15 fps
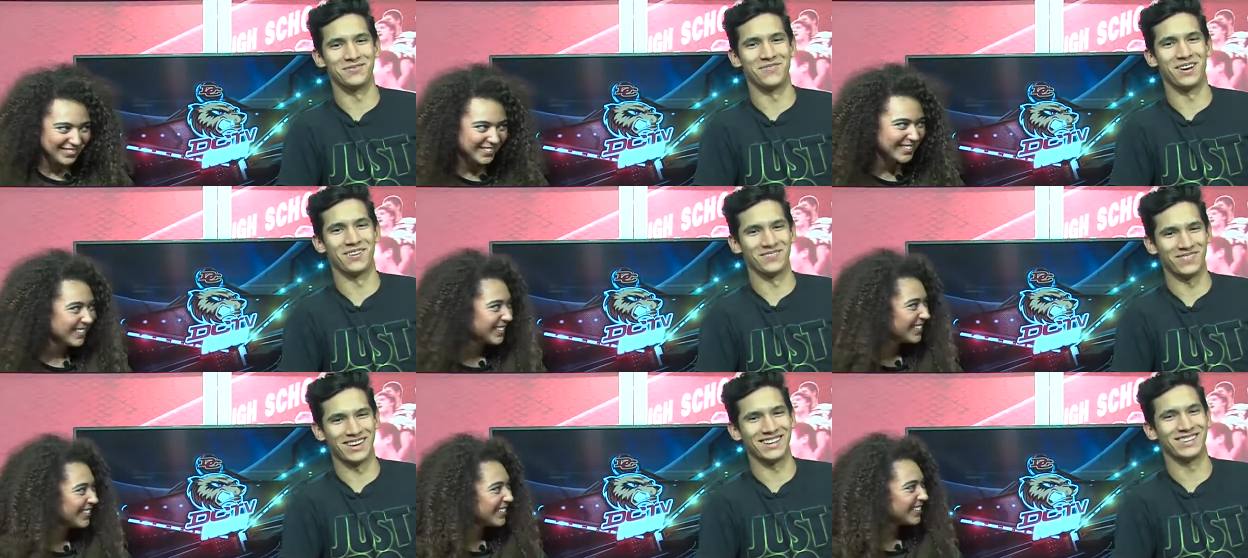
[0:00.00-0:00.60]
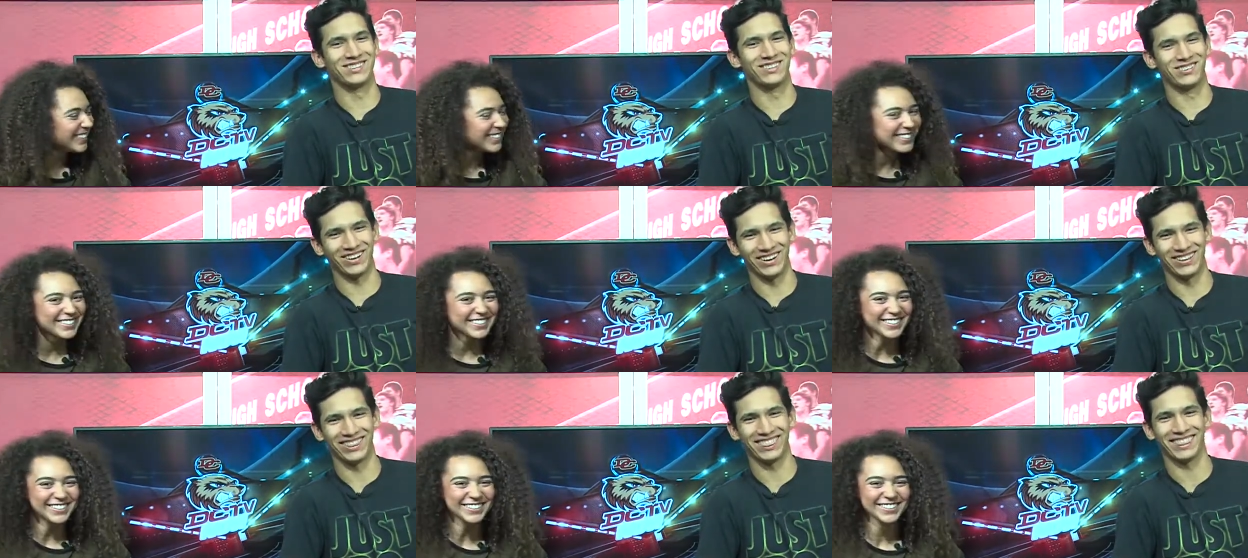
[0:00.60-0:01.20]
Speaker 1: about May
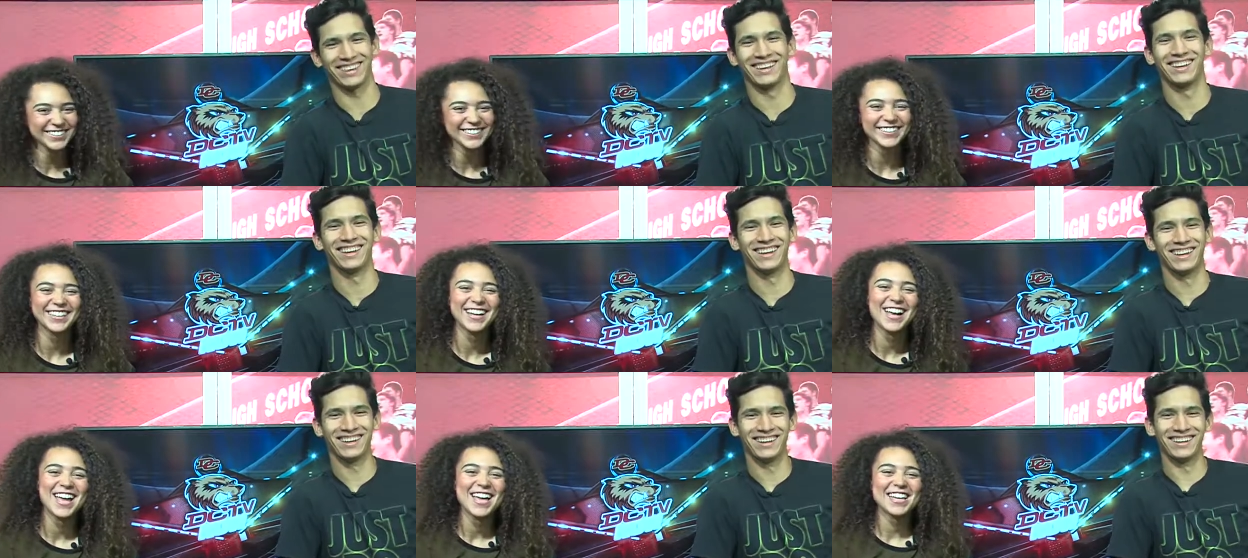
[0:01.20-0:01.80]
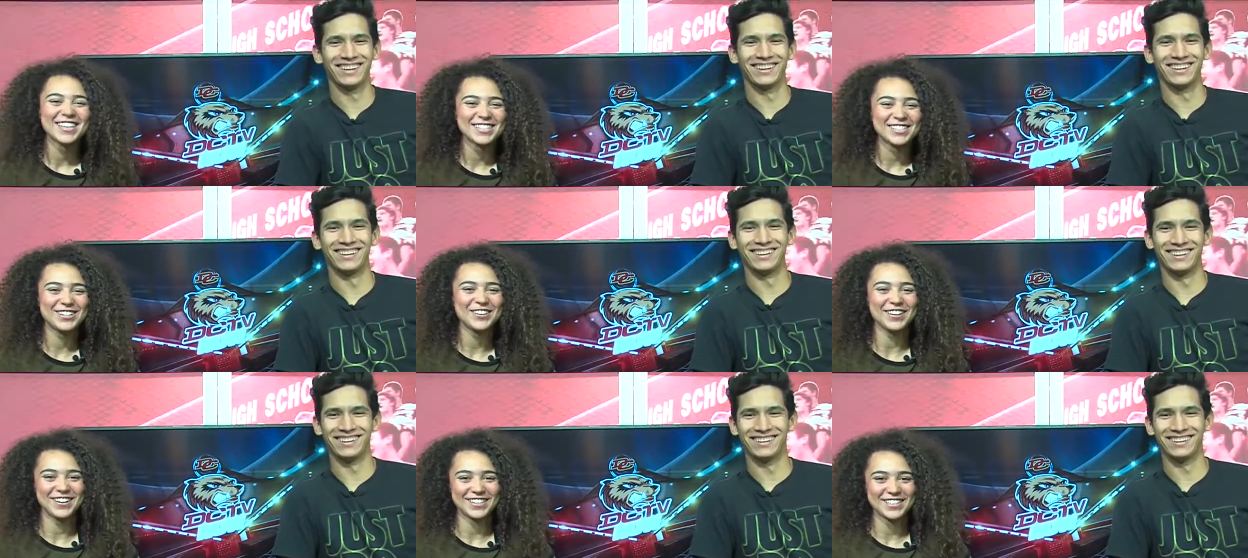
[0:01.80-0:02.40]
12th.
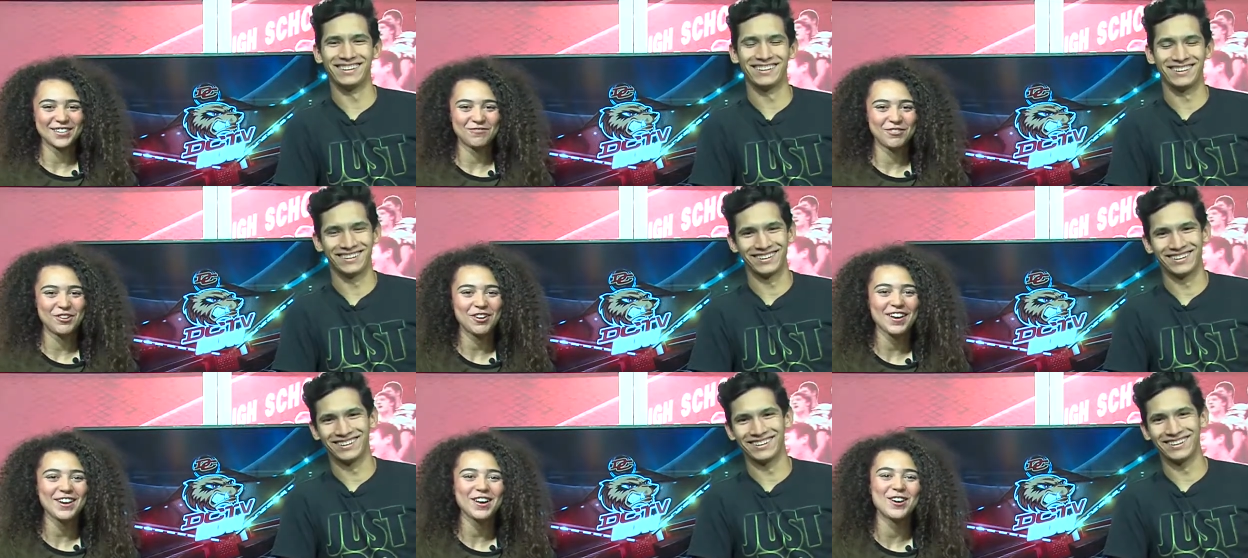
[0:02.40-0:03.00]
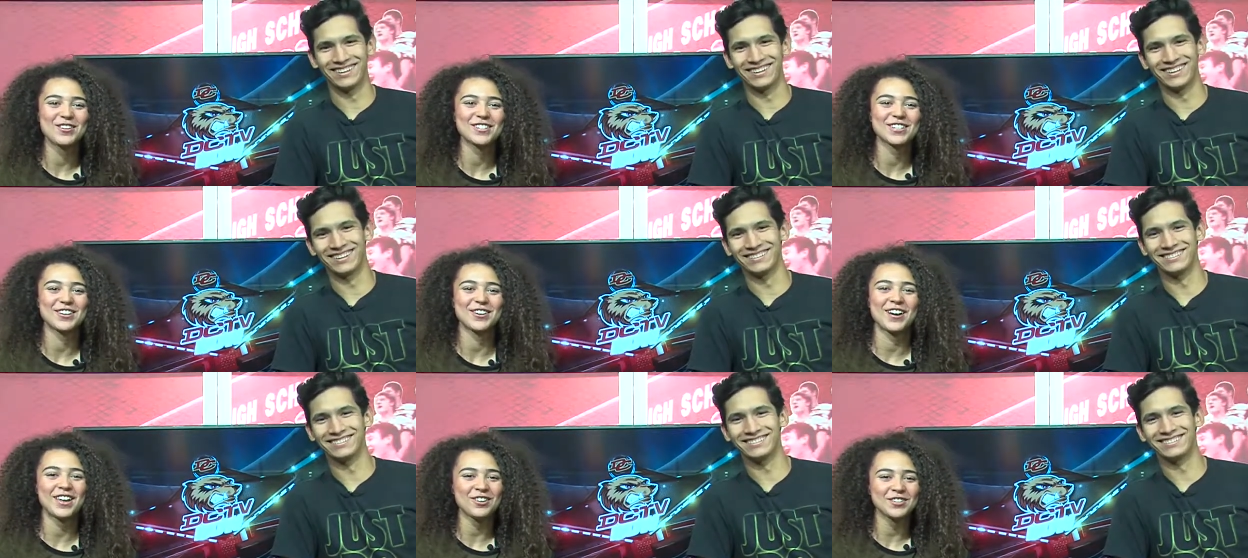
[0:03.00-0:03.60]
Speaker 2: Students, if you're in HOSA
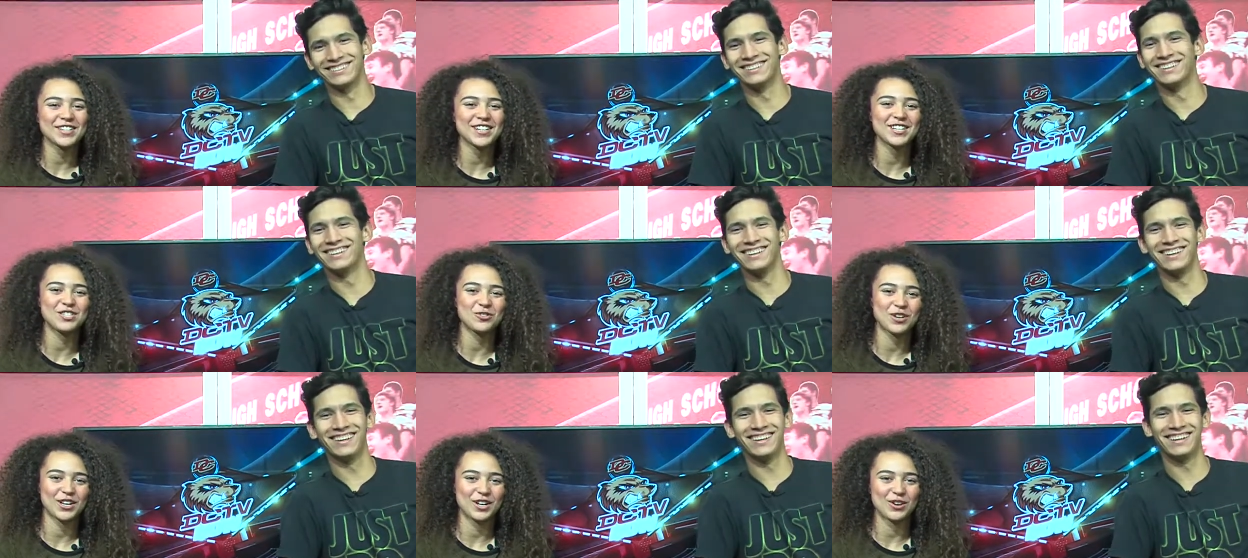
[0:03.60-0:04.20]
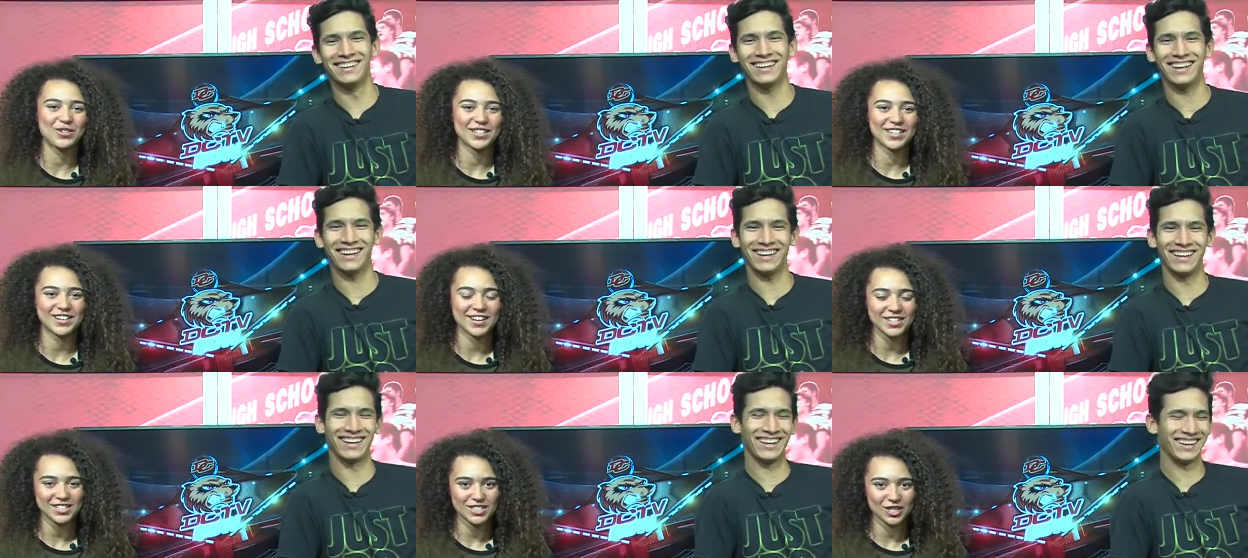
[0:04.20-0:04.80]
or interested in joining HOSA
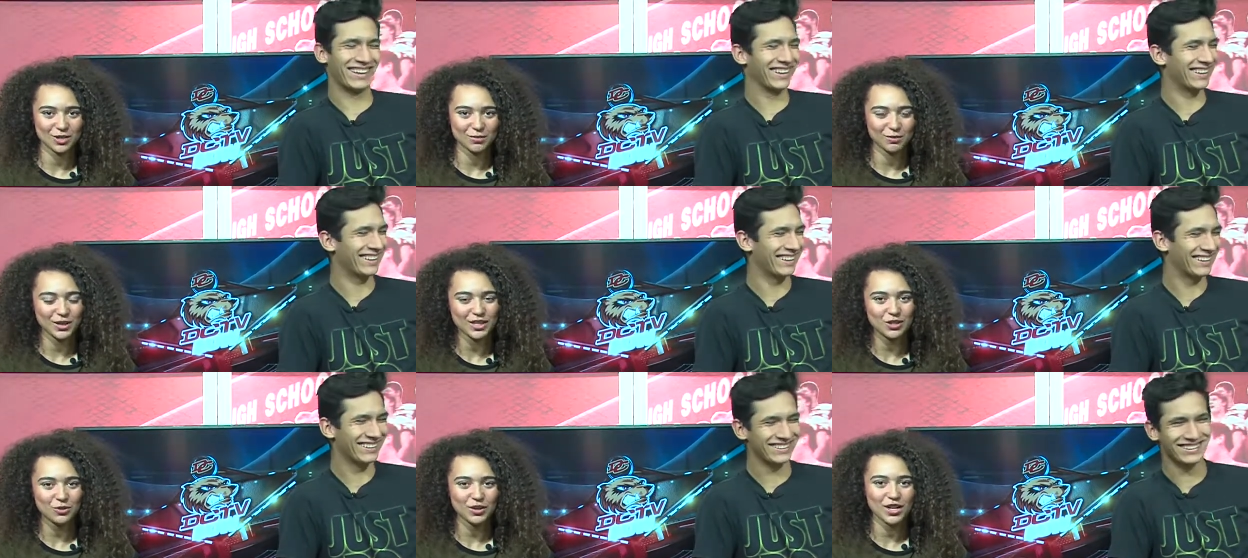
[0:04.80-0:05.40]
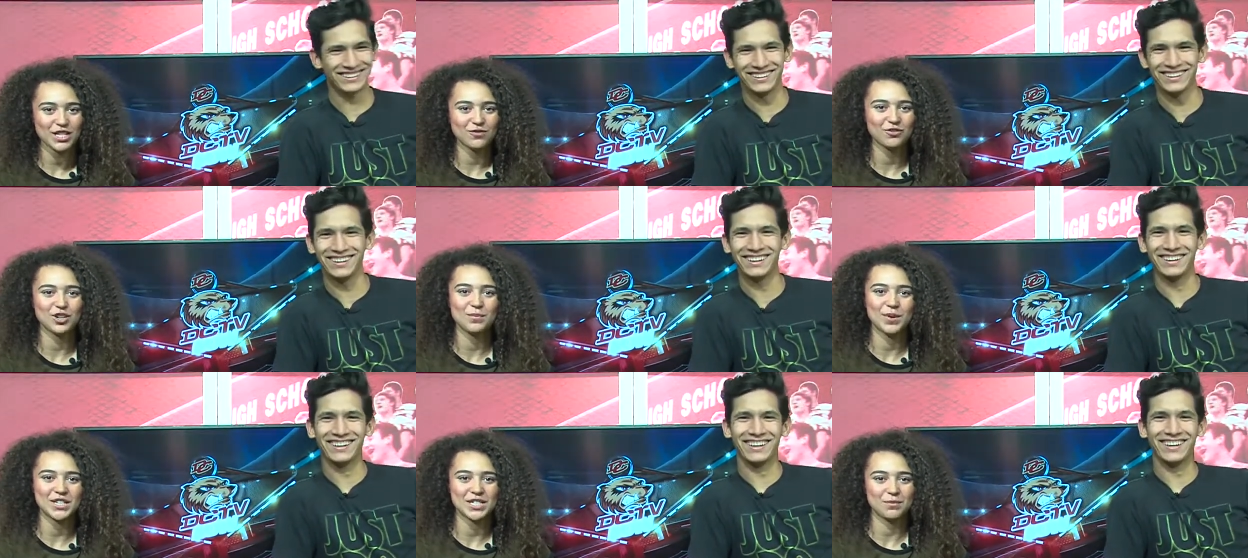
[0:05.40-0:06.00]
next year, please join us for a
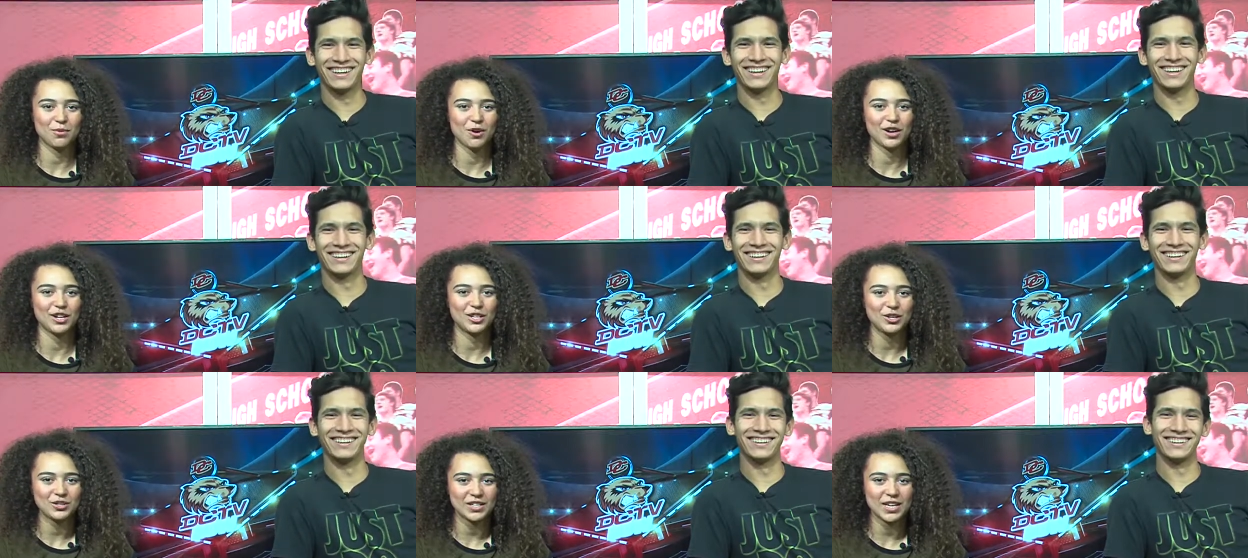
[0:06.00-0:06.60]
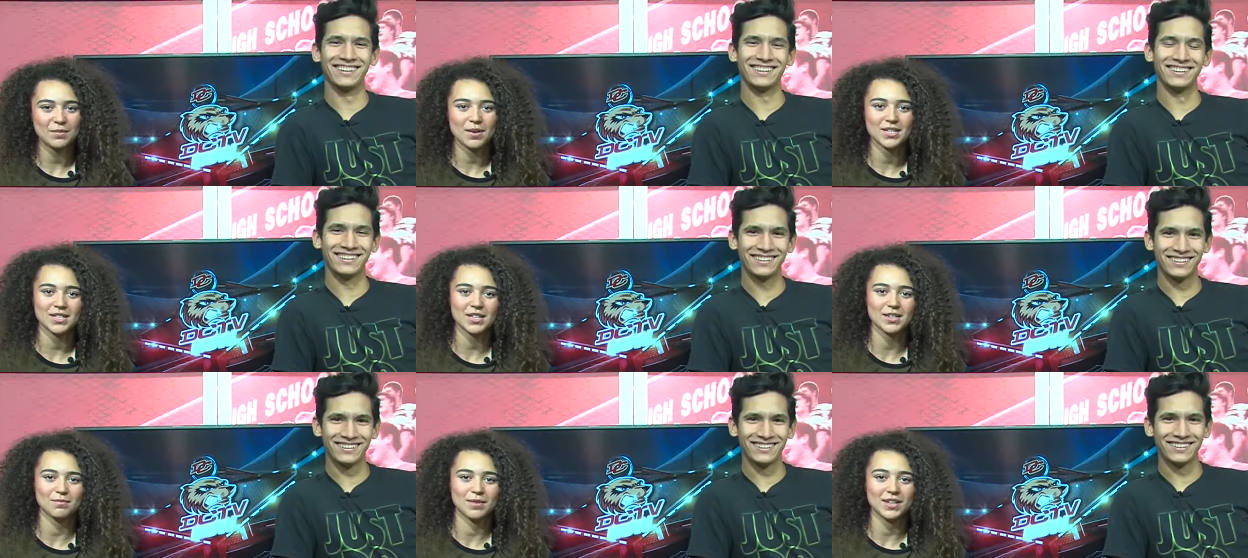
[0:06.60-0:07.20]
pizza party Tuesday,
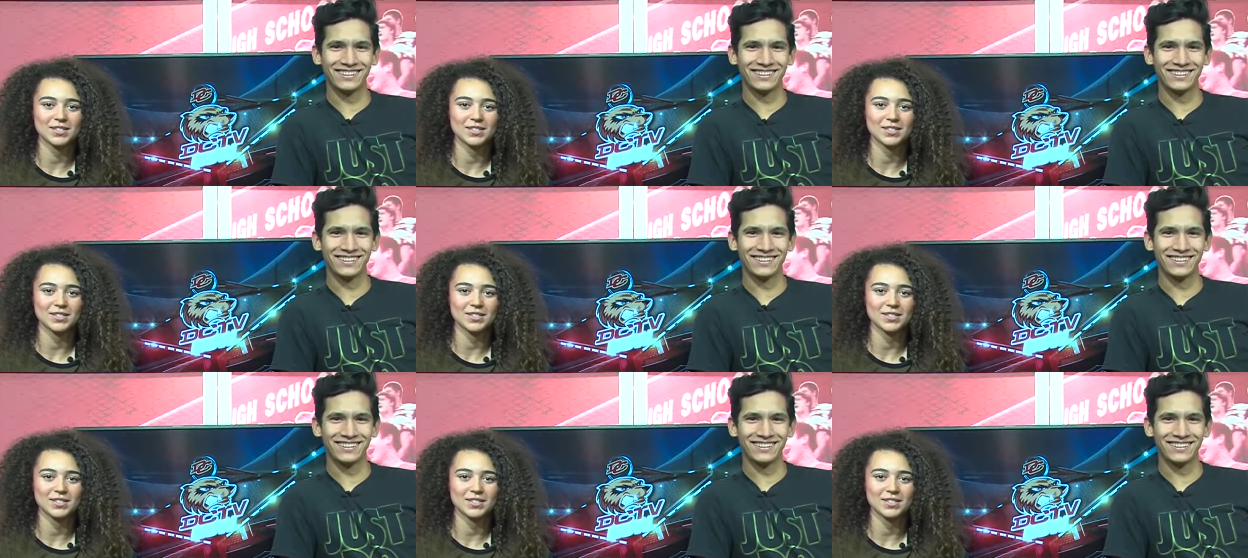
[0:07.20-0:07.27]
May